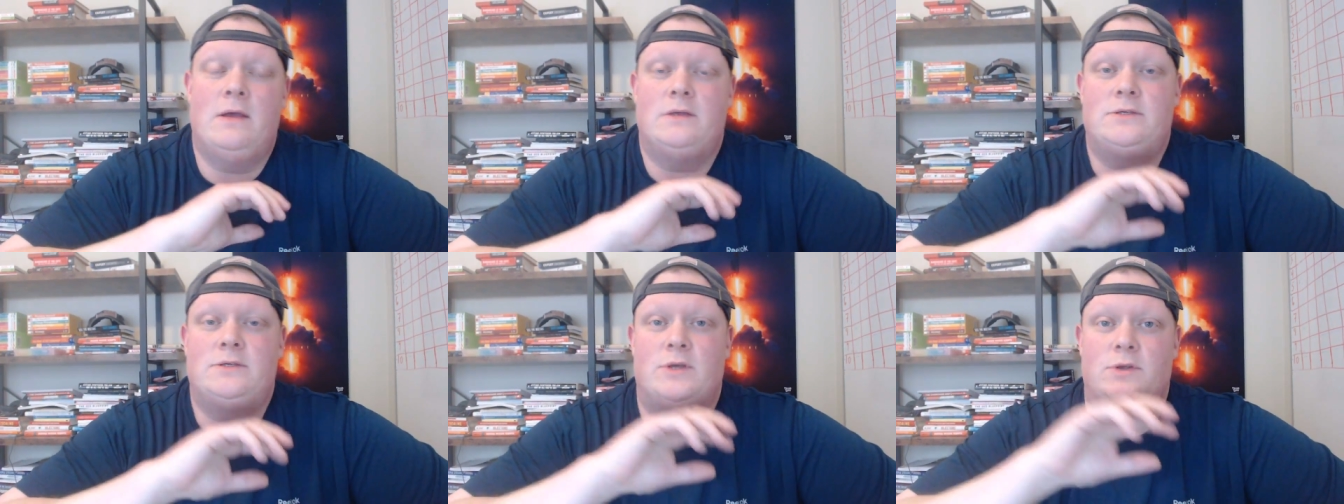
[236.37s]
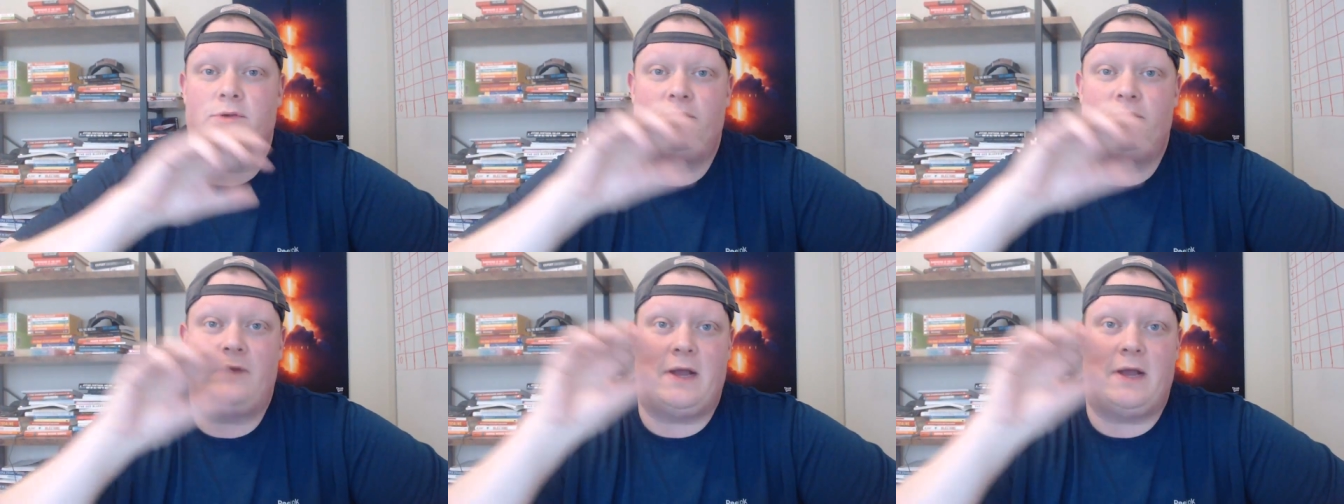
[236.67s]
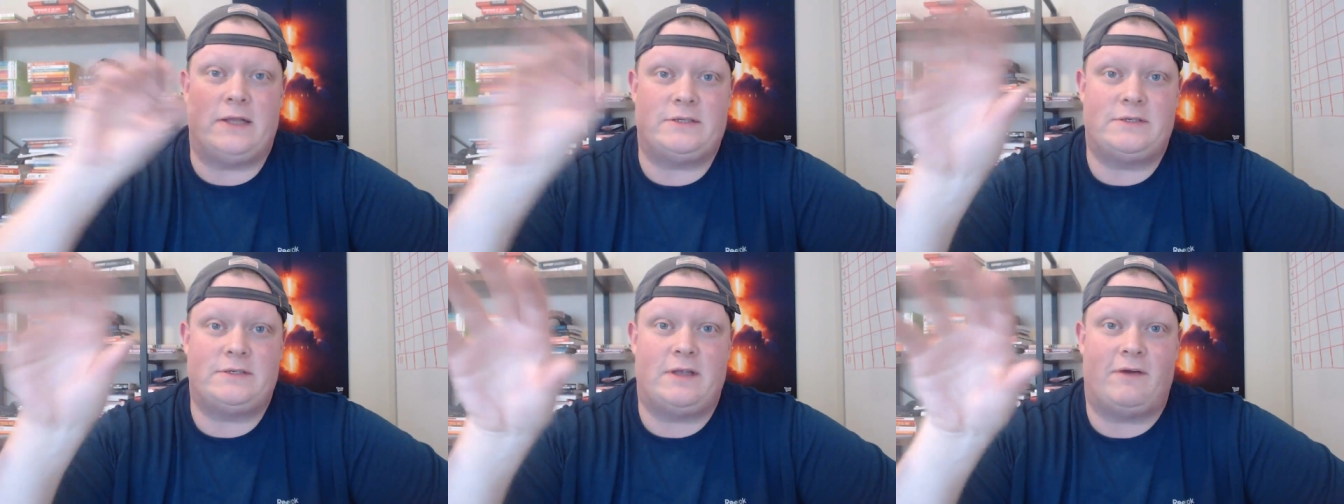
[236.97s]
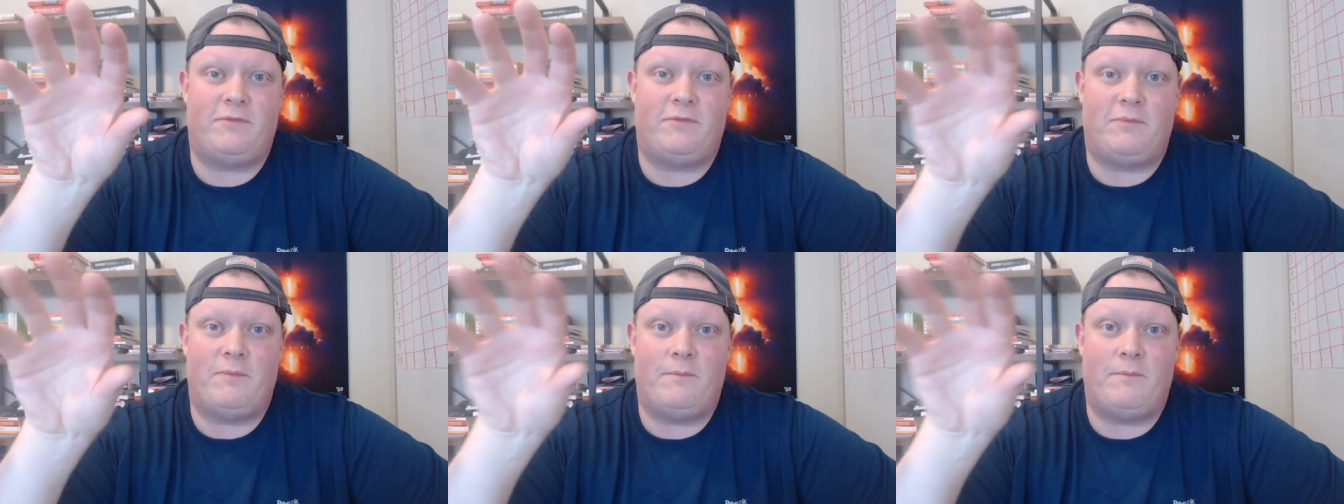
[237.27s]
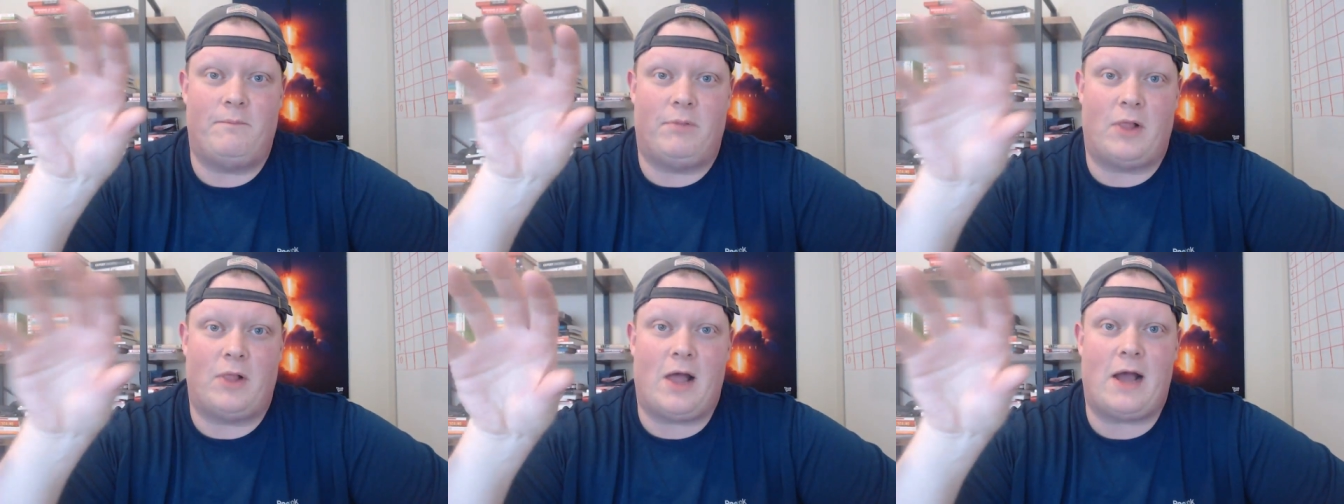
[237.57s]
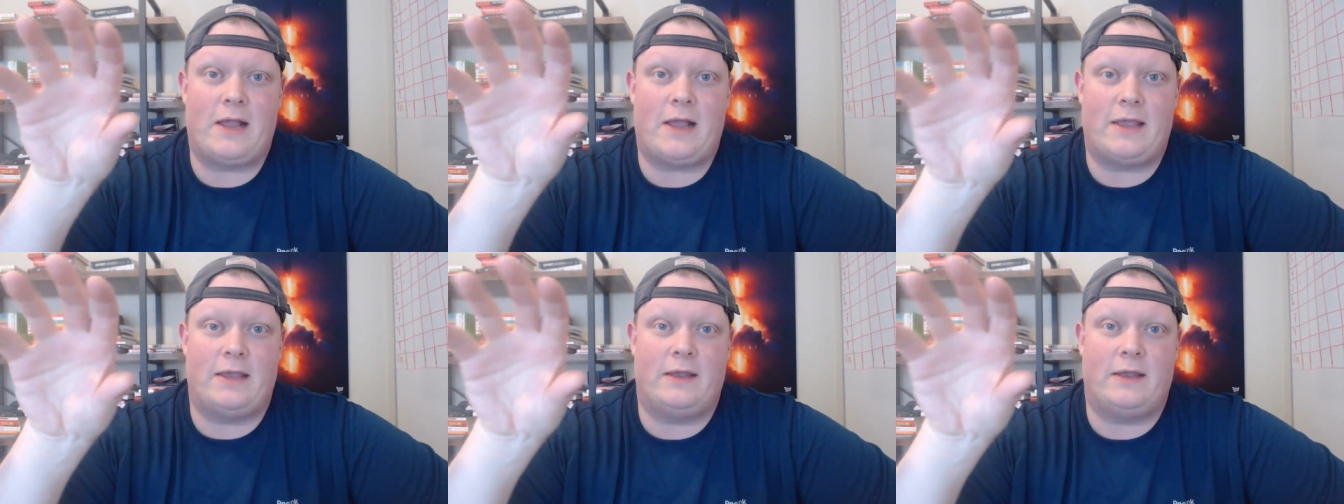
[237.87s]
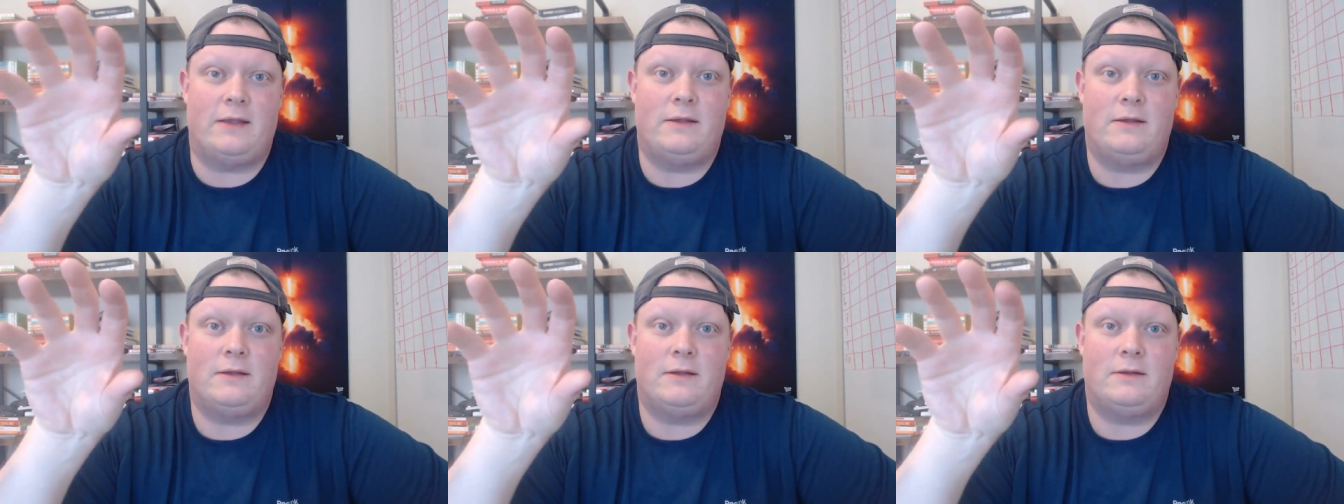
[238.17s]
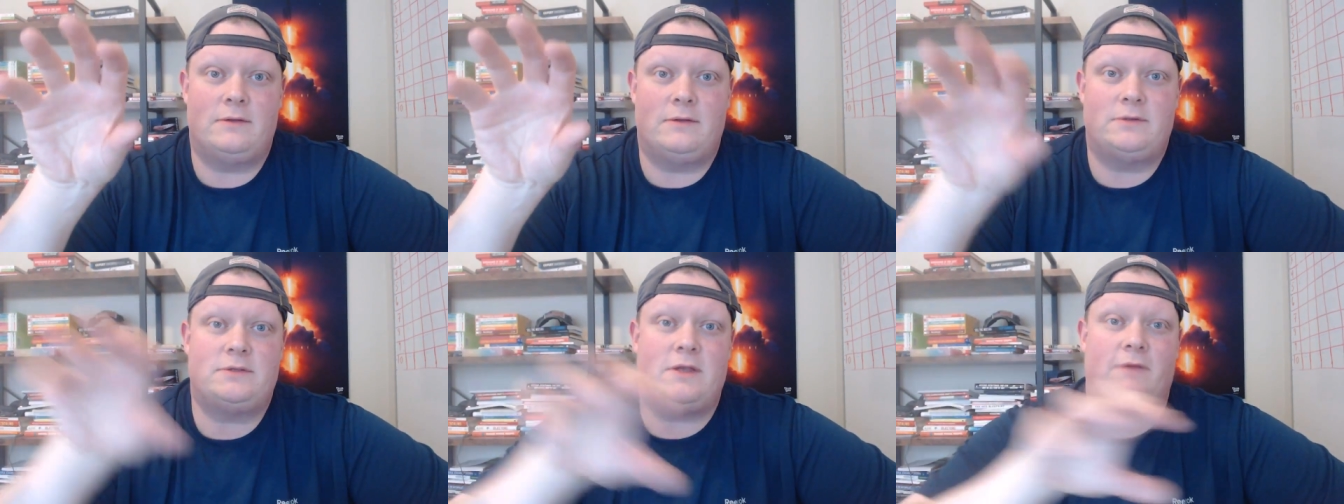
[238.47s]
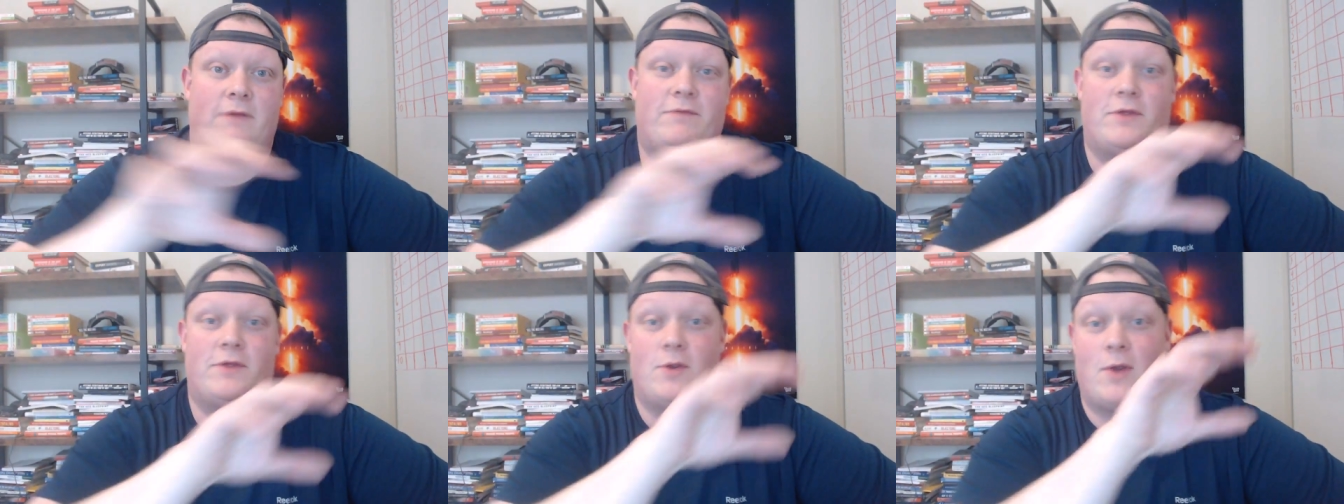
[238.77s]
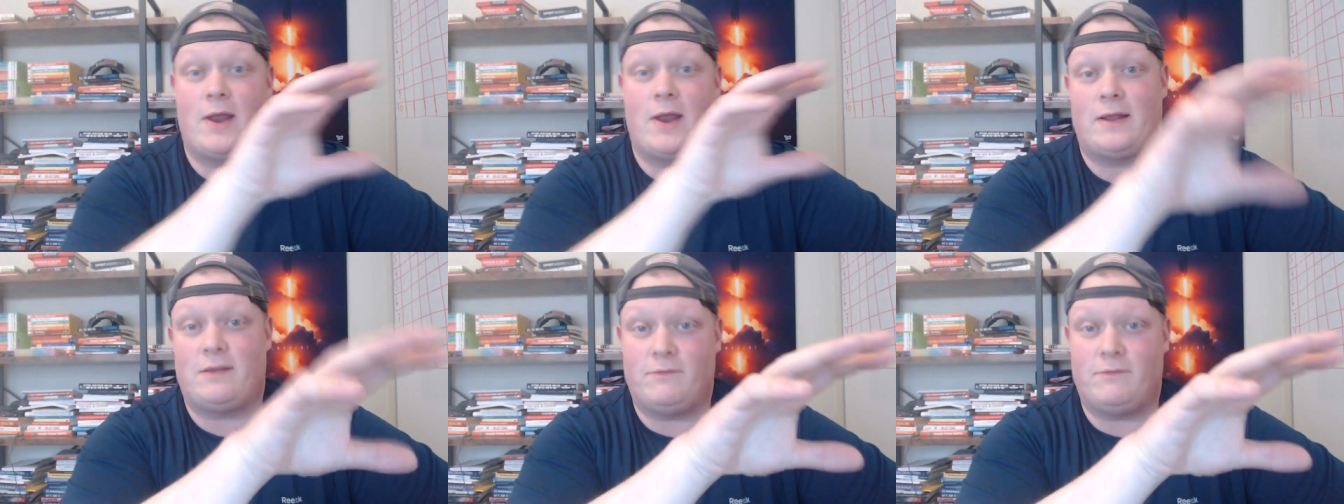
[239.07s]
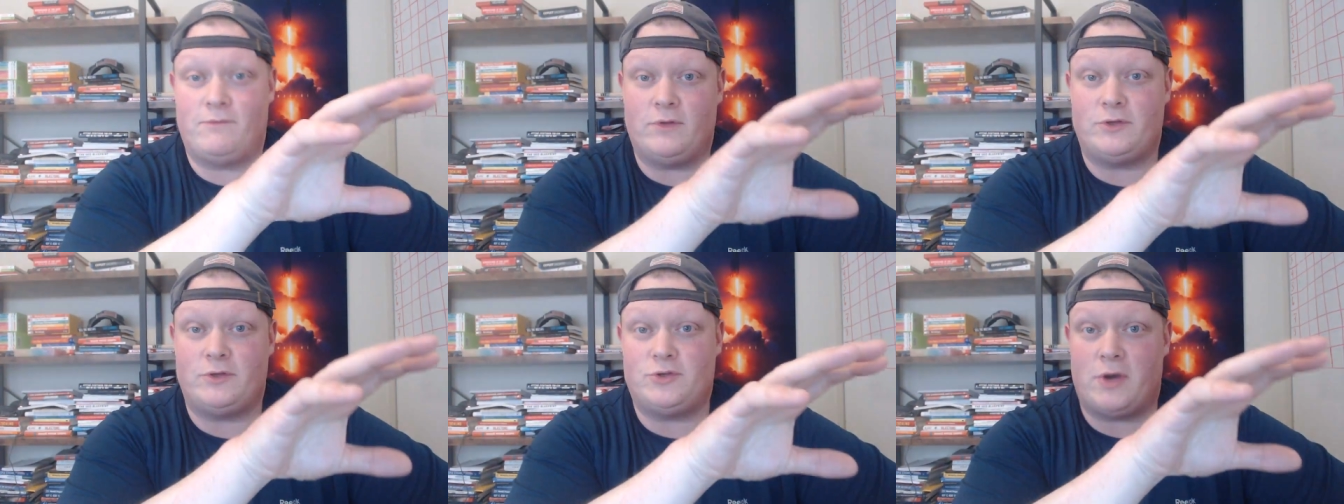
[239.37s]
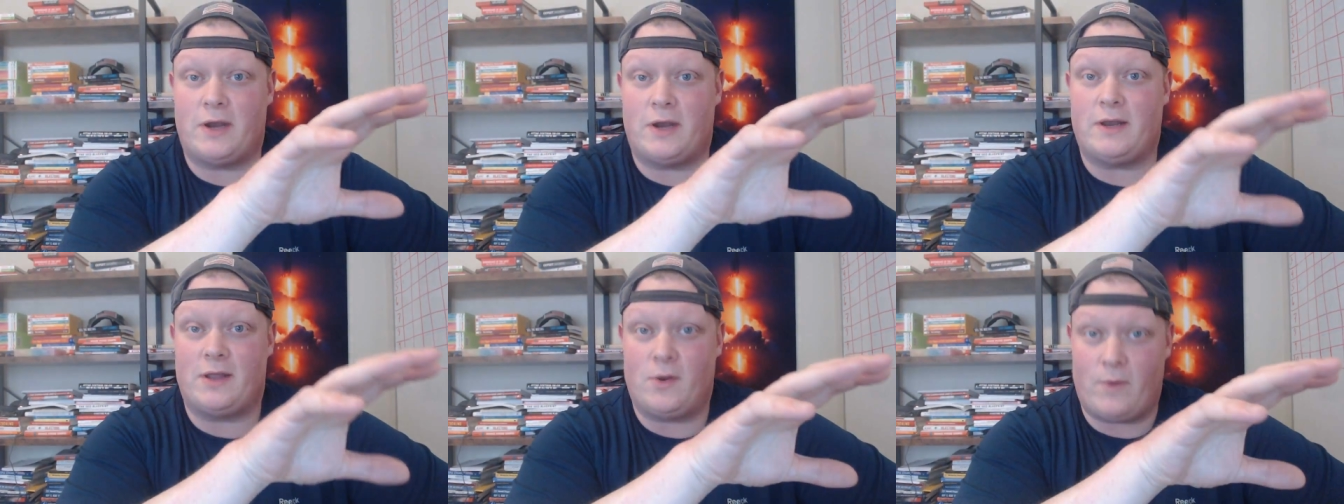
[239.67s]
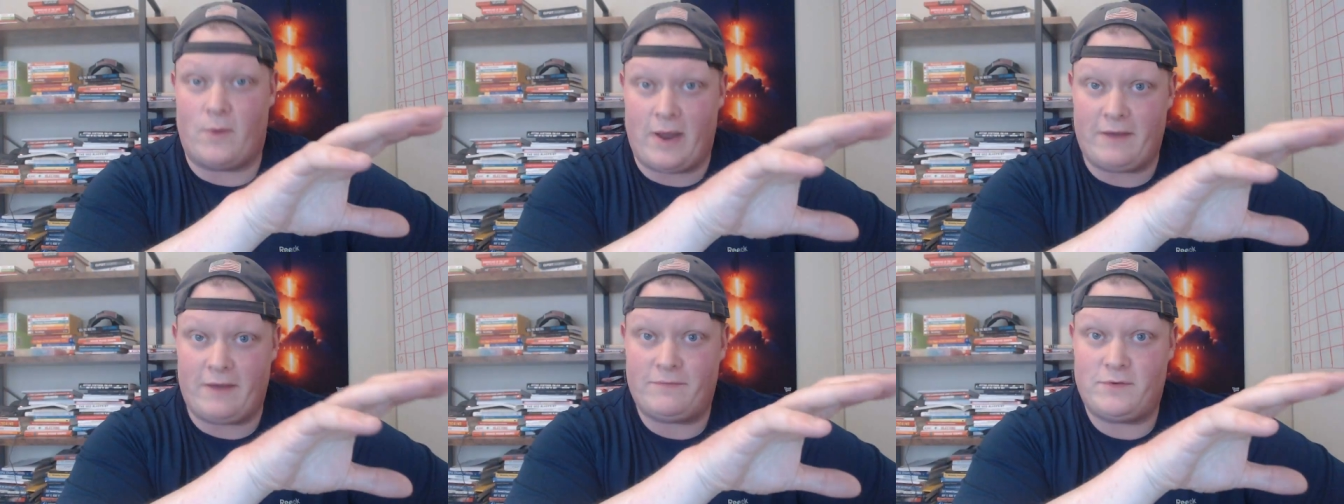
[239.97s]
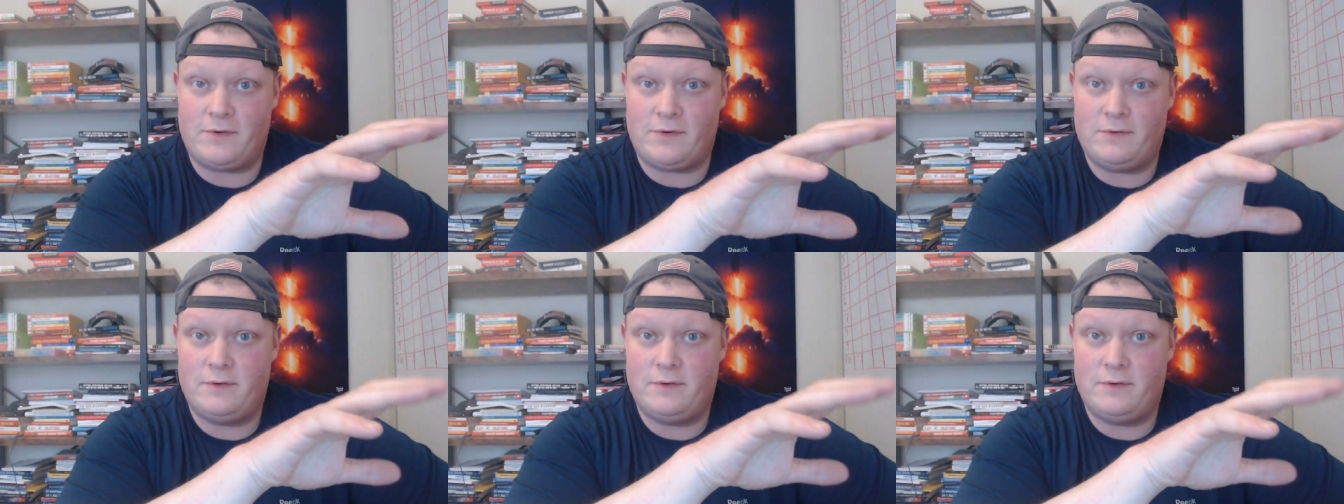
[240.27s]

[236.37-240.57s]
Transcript: So you've got stuff blocking stuff that you're actively trying to go after.